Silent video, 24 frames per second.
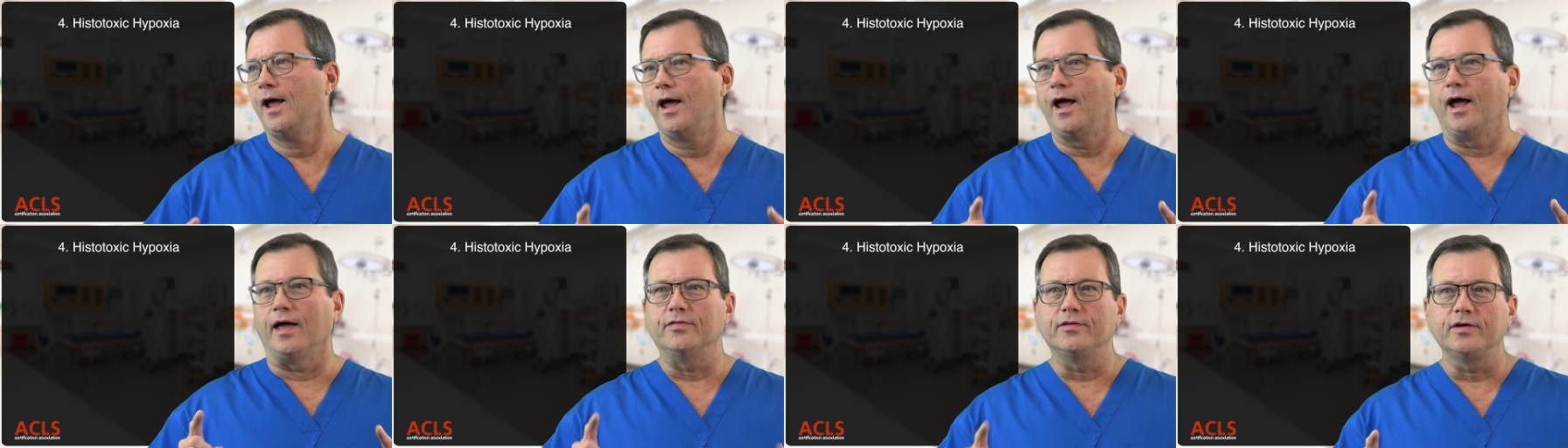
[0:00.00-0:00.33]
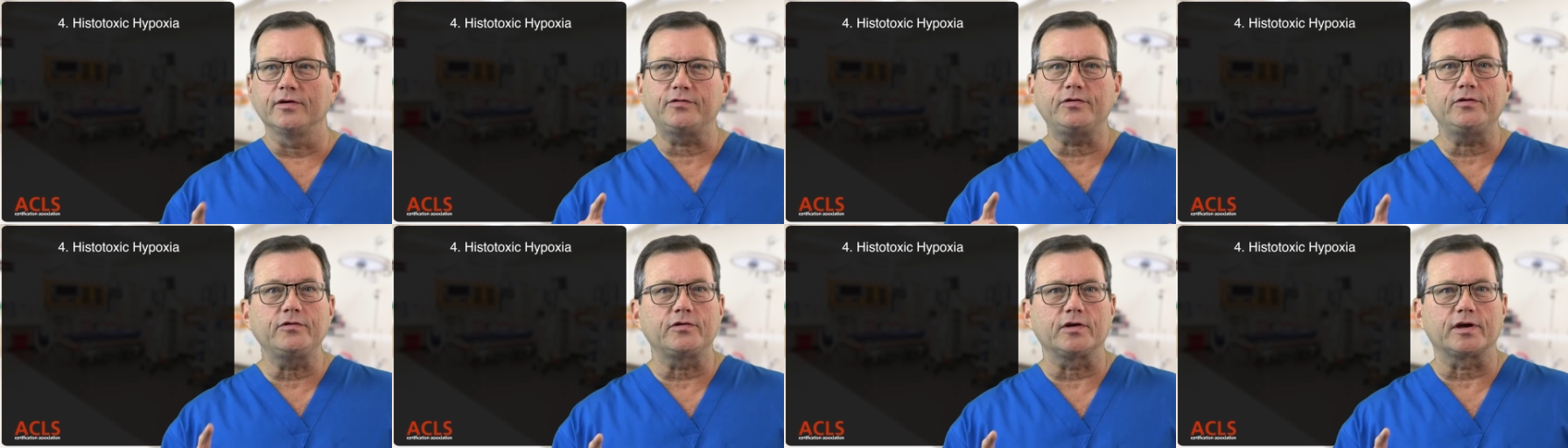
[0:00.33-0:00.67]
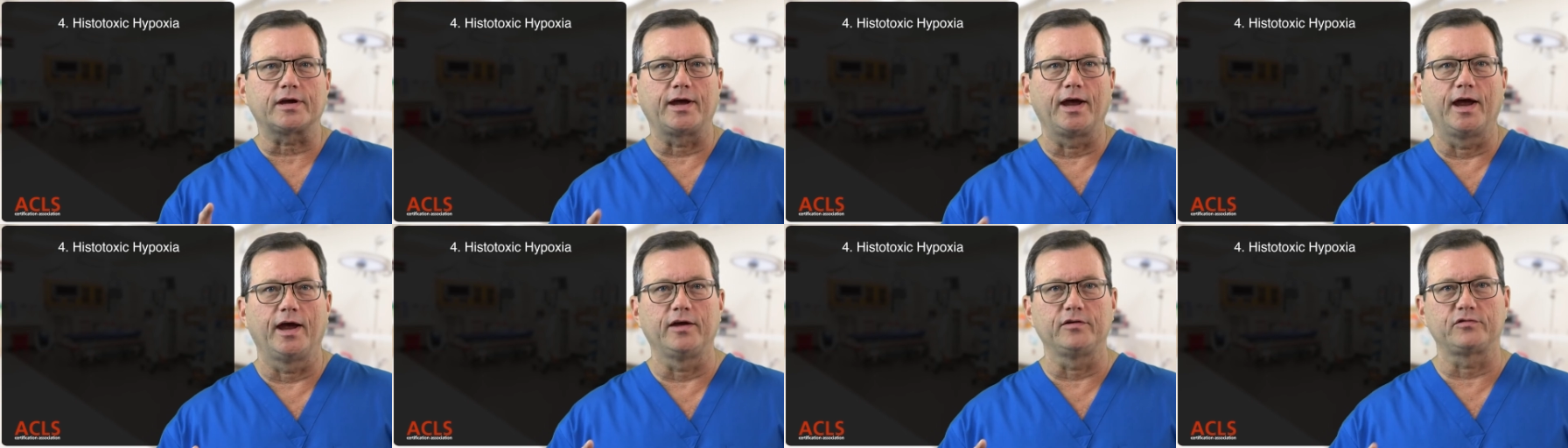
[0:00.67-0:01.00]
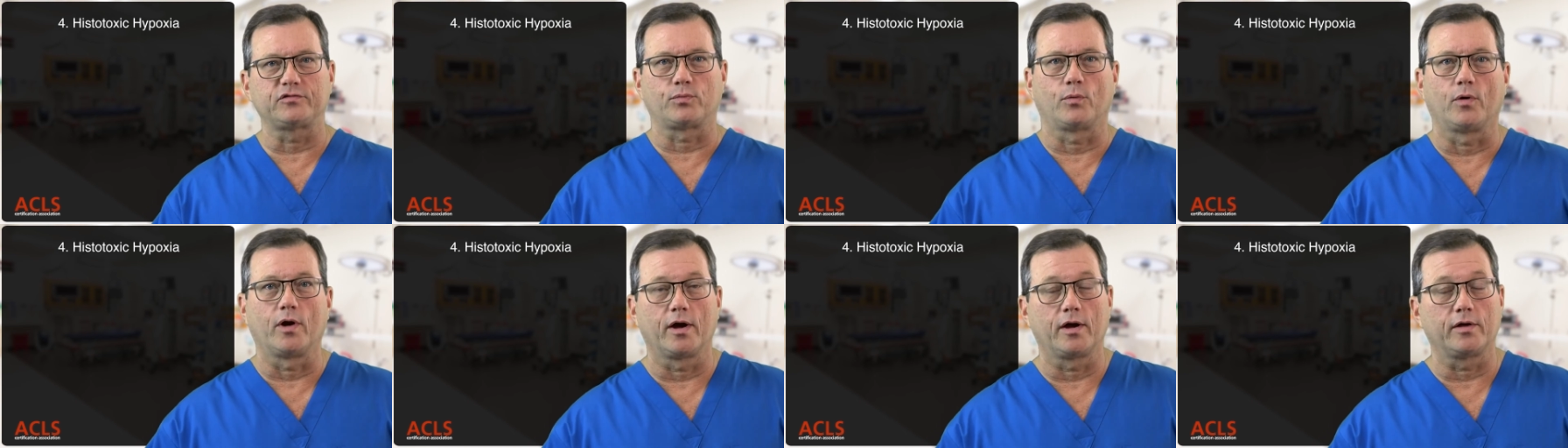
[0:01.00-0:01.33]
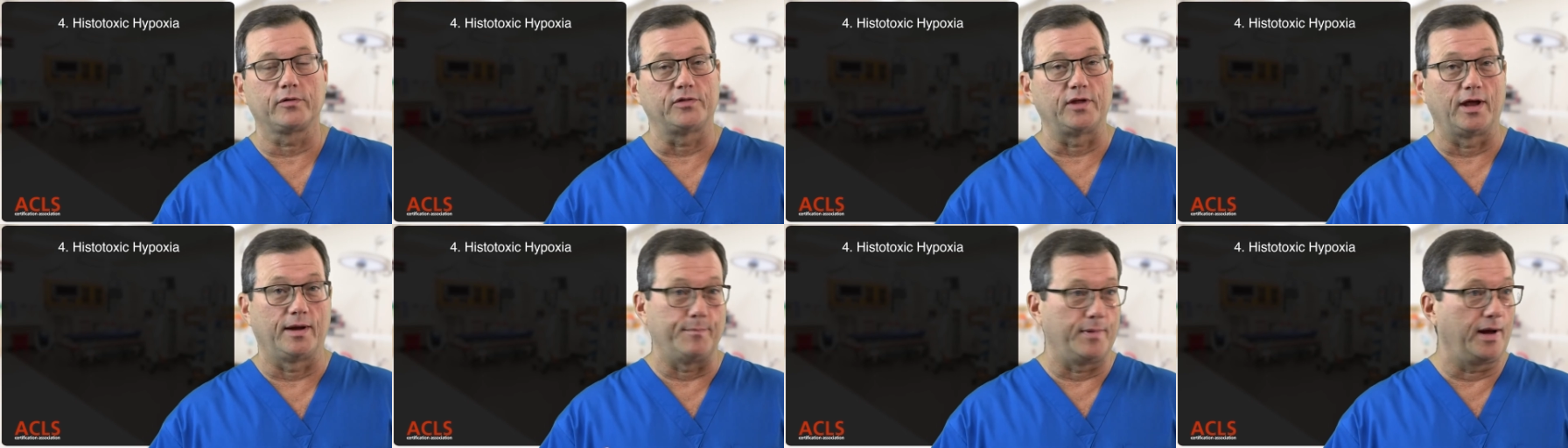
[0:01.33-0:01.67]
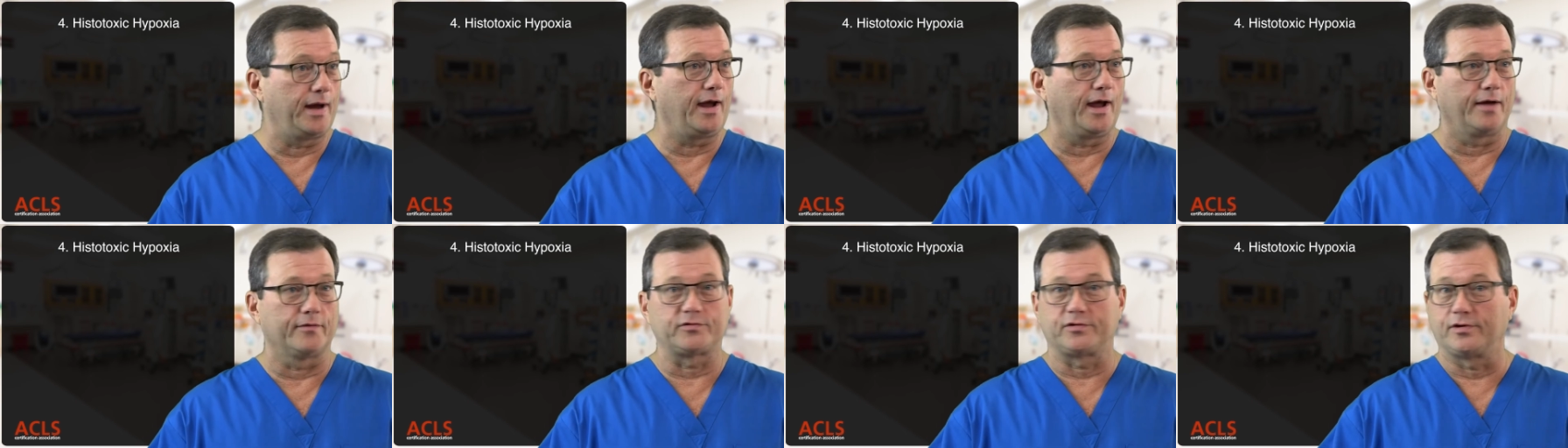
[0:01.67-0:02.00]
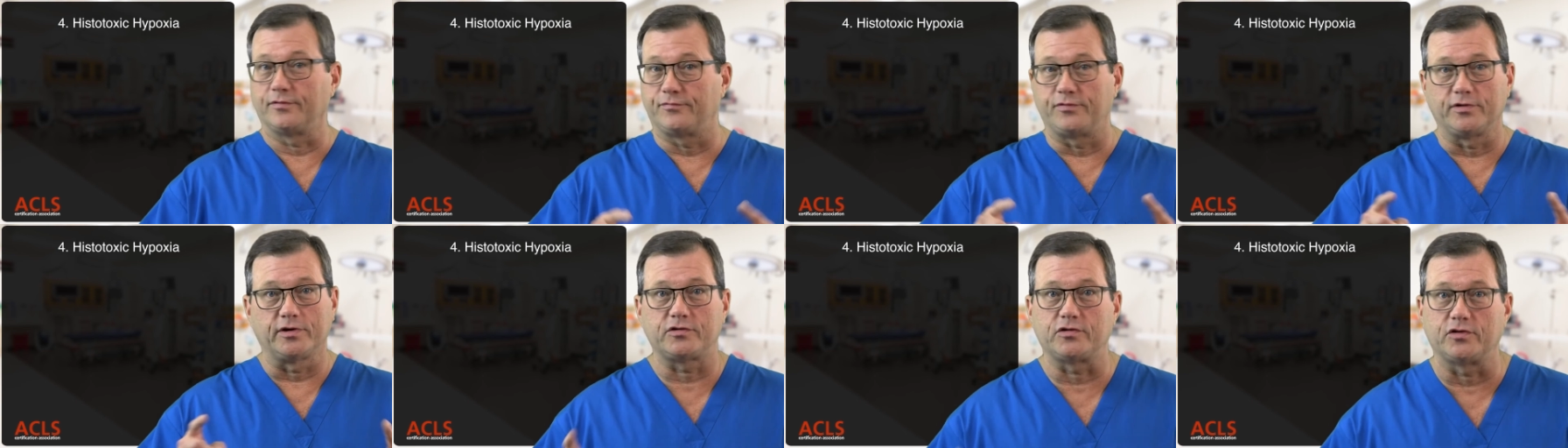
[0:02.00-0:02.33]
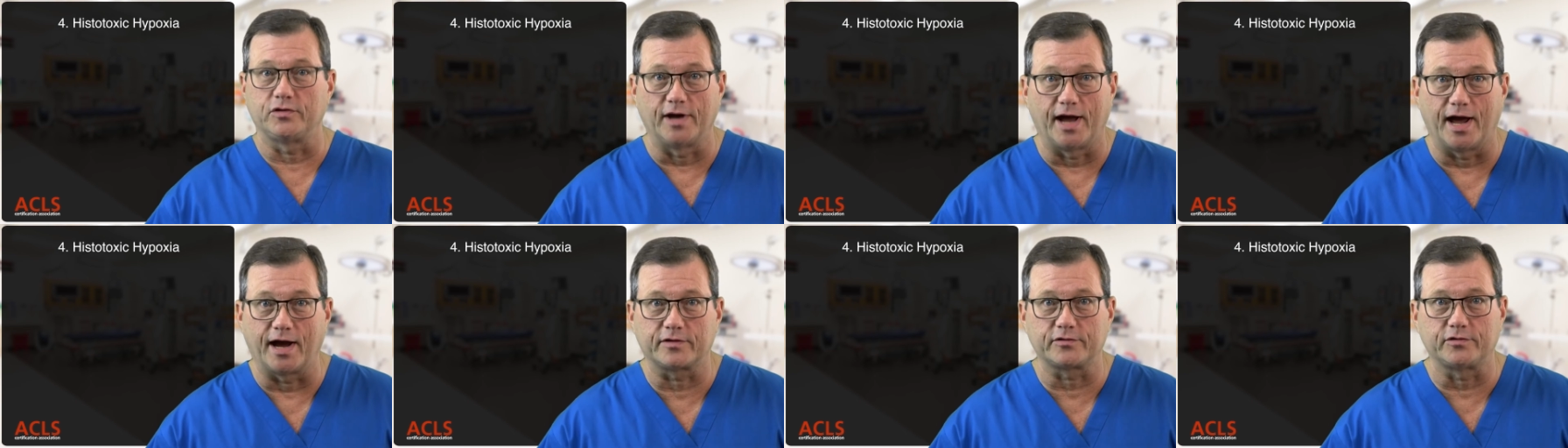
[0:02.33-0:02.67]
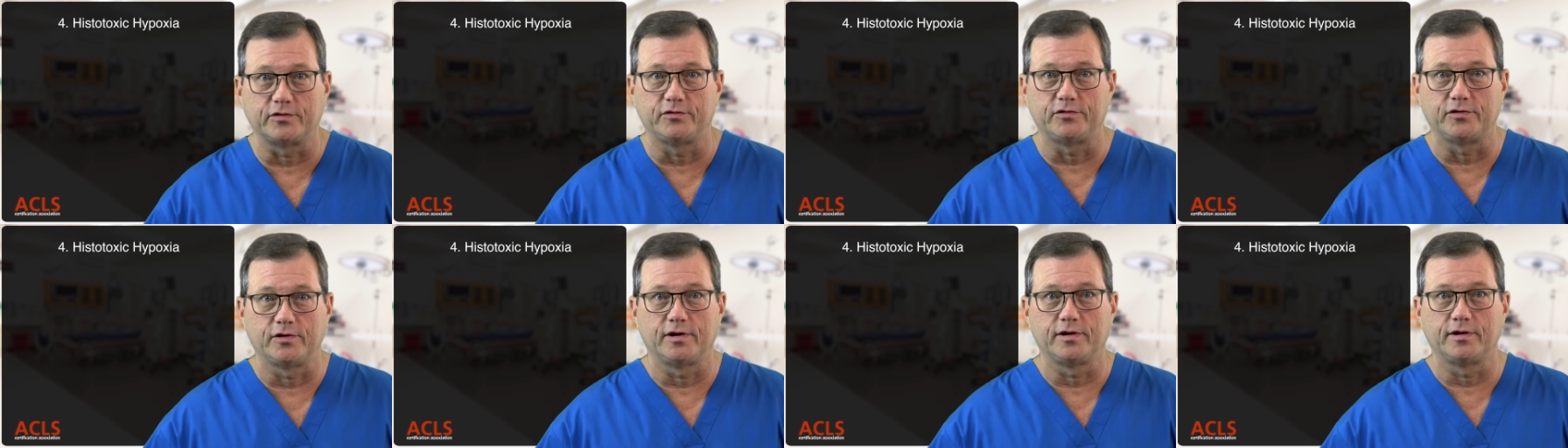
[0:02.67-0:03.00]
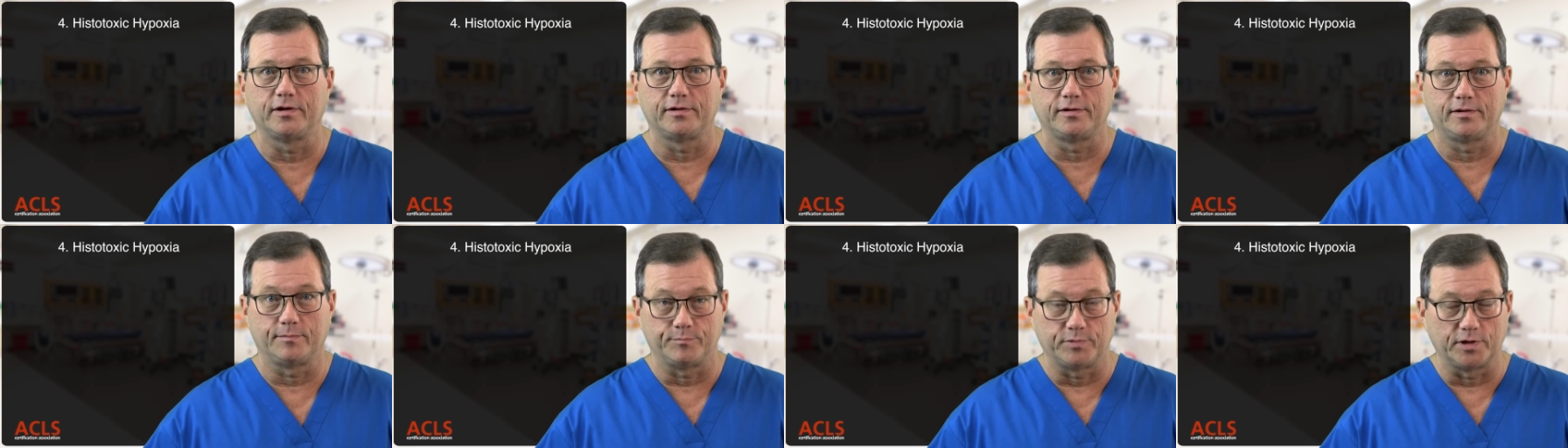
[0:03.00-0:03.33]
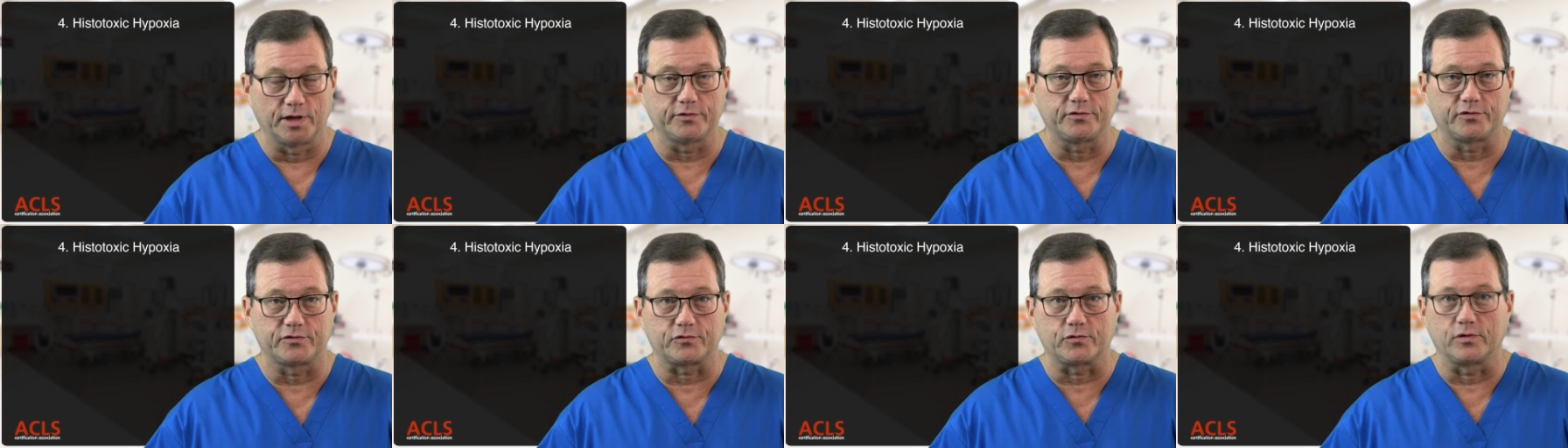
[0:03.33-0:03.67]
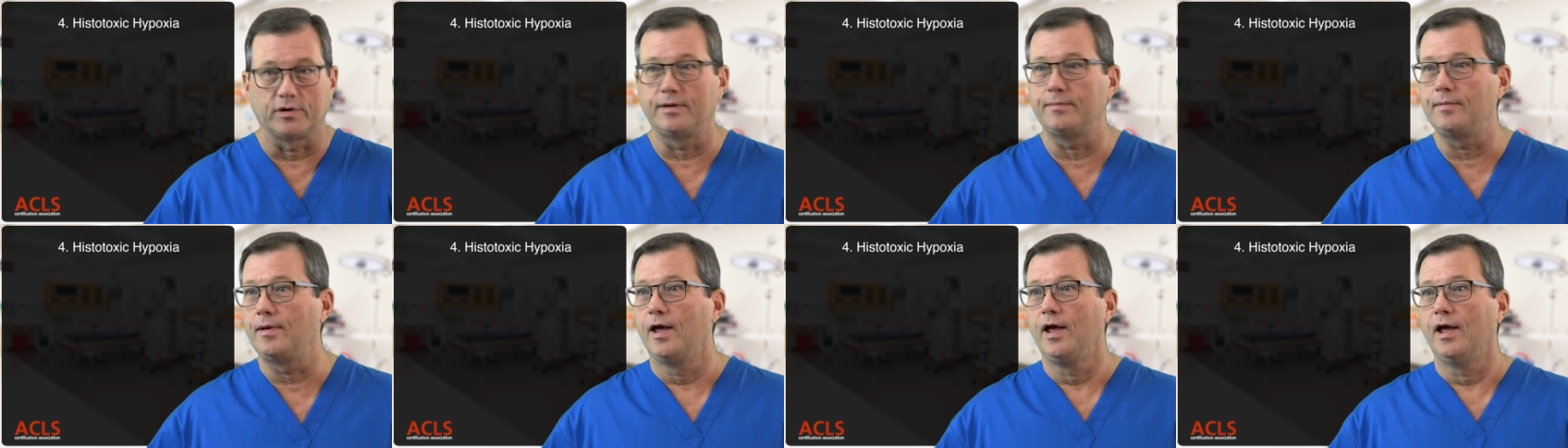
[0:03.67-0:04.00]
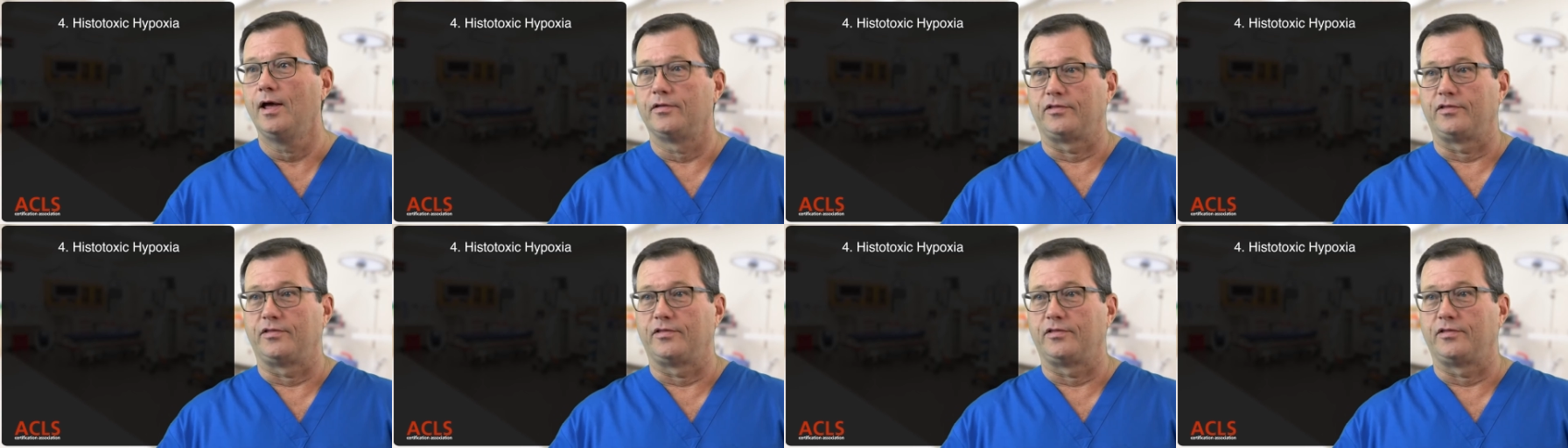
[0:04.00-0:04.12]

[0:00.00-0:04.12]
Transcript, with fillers: And this is a case where they may have sufficient oxygen in the bloodstream,